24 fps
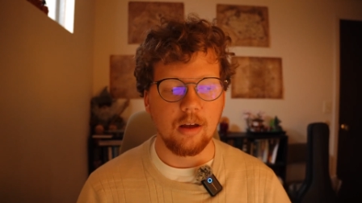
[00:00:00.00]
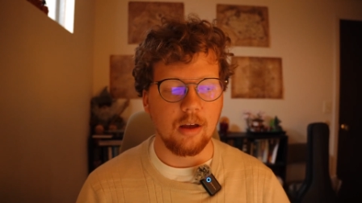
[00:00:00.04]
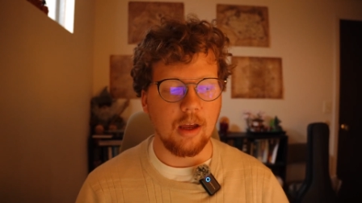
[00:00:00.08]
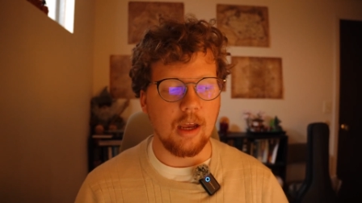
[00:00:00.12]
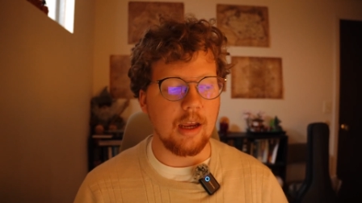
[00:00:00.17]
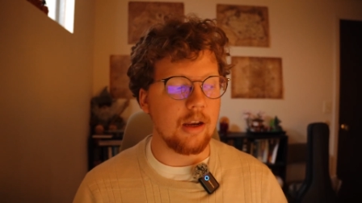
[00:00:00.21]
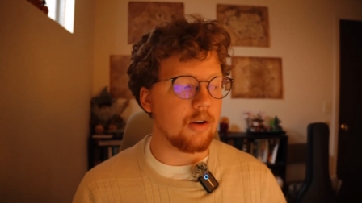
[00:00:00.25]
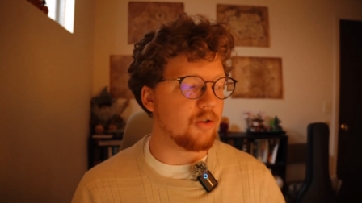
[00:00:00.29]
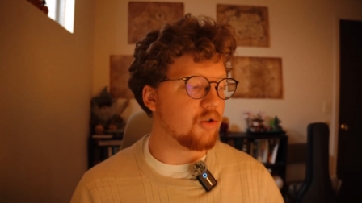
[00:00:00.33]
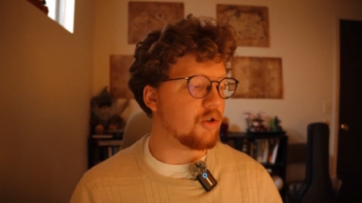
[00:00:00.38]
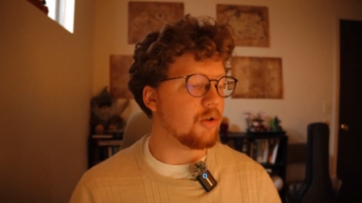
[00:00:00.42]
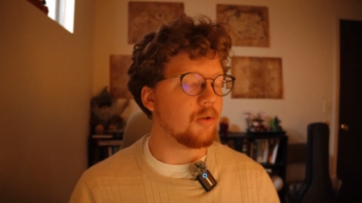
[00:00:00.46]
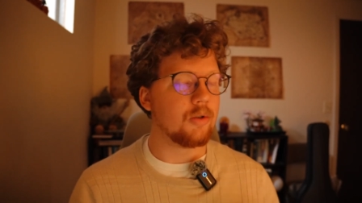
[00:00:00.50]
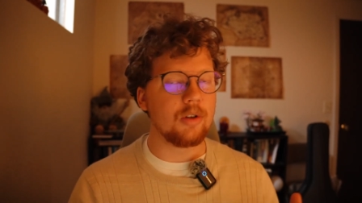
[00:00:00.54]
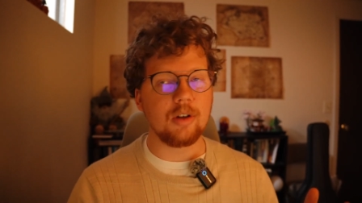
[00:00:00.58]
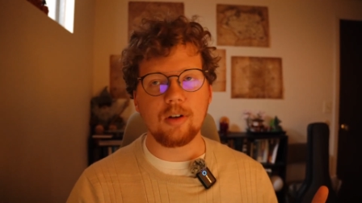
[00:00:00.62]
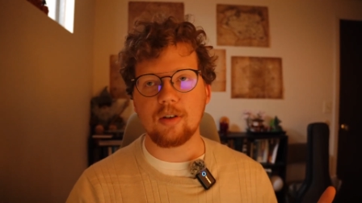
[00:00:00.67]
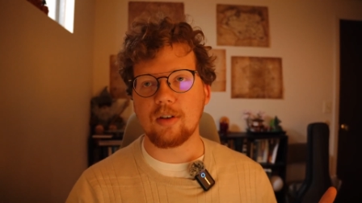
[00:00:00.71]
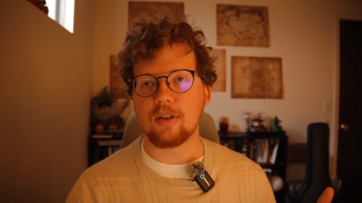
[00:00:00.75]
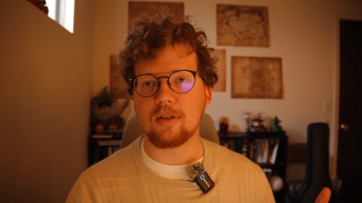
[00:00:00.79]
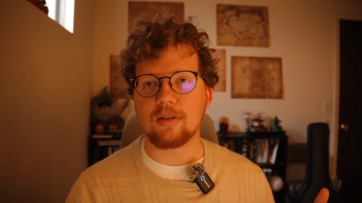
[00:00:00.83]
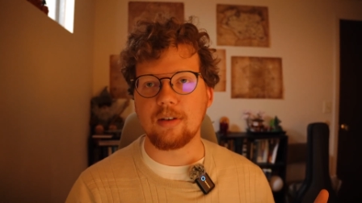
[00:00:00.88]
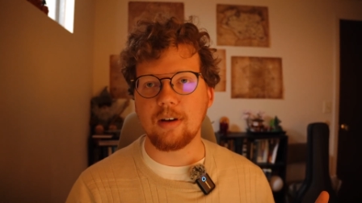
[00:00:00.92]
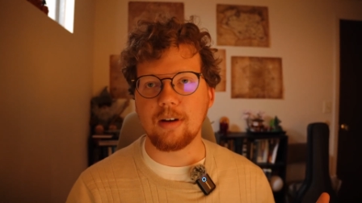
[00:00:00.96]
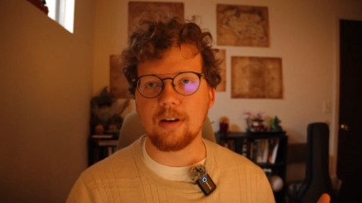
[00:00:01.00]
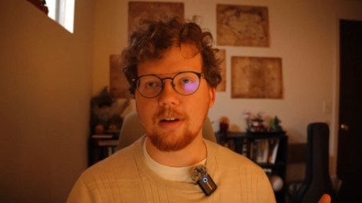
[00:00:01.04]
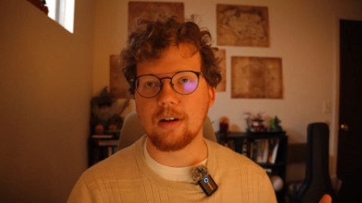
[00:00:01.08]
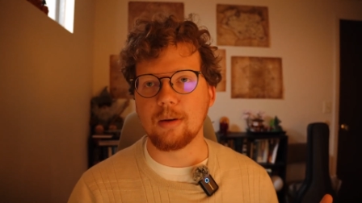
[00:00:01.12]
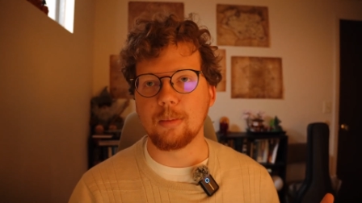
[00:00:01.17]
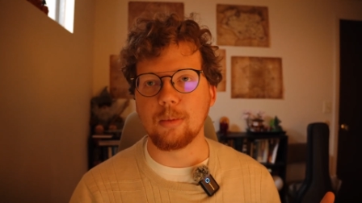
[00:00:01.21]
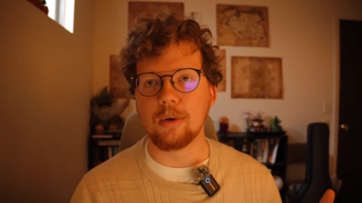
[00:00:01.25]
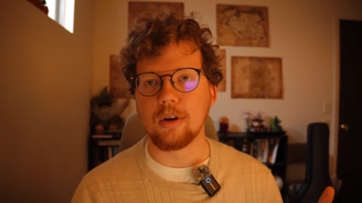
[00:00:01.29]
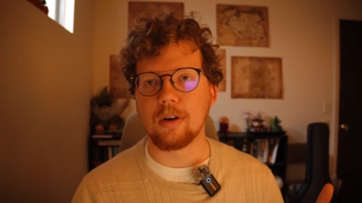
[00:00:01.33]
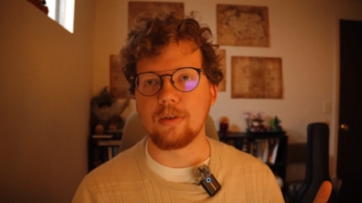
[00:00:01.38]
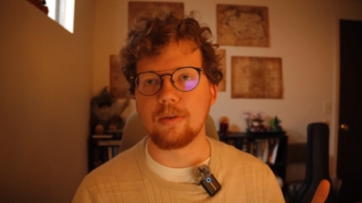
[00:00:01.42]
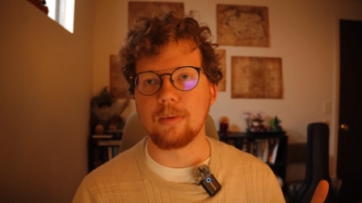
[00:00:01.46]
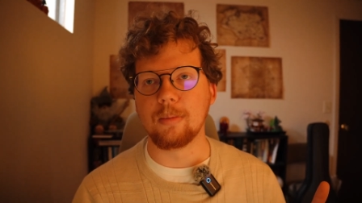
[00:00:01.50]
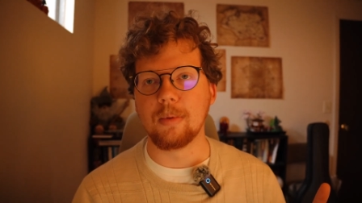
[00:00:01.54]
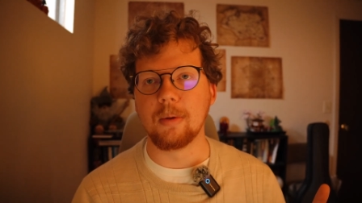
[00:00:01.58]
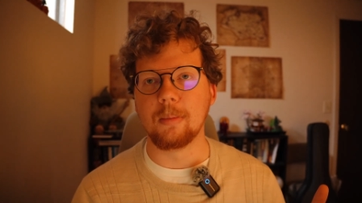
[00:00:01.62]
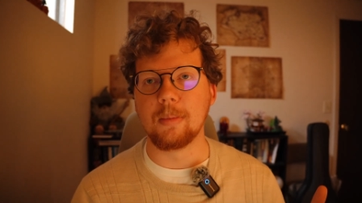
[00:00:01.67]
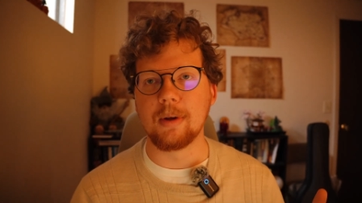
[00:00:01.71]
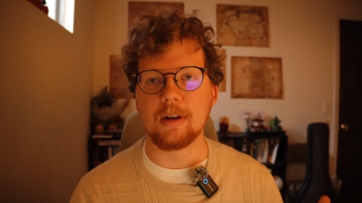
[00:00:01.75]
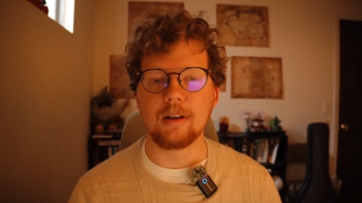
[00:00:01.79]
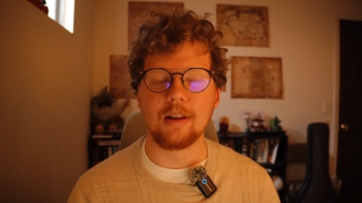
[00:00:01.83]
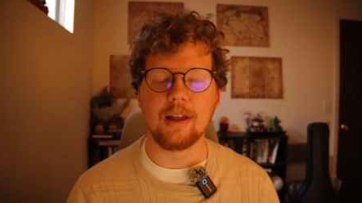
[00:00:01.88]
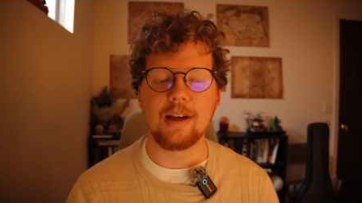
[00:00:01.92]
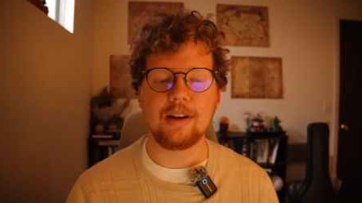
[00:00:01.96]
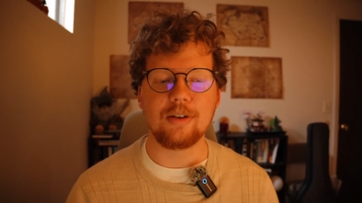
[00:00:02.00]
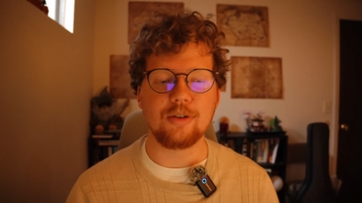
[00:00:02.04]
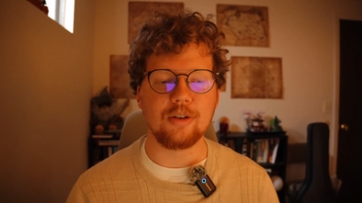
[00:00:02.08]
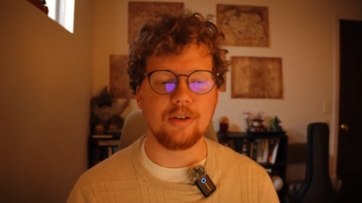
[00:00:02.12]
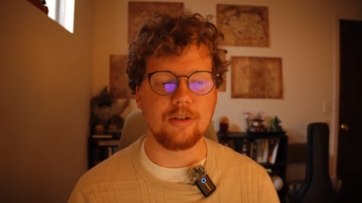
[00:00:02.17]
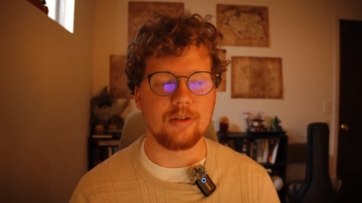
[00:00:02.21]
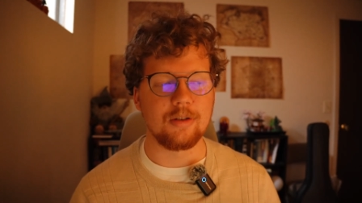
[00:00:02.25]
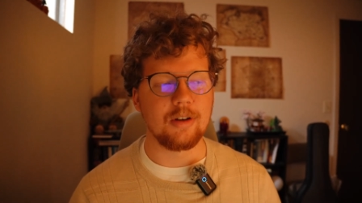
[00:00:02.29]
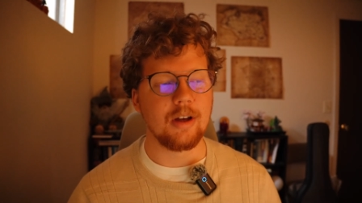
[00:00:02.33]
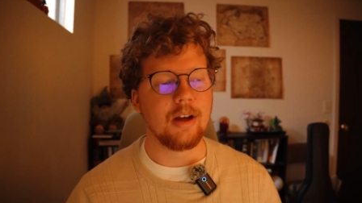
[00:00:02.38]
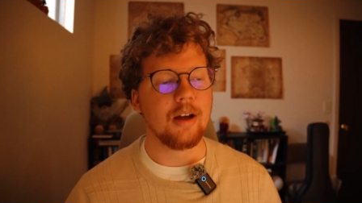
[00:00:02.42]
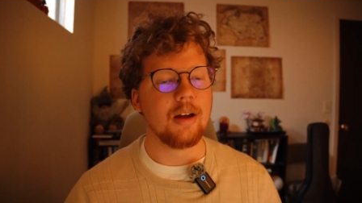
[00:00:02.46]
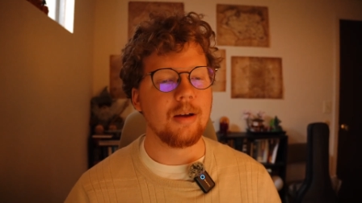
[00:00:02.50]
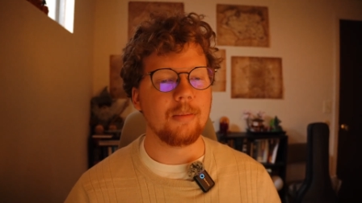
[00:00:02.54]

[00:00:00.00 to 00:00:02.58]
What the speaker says: In choosing to study a book from the Middle Ages,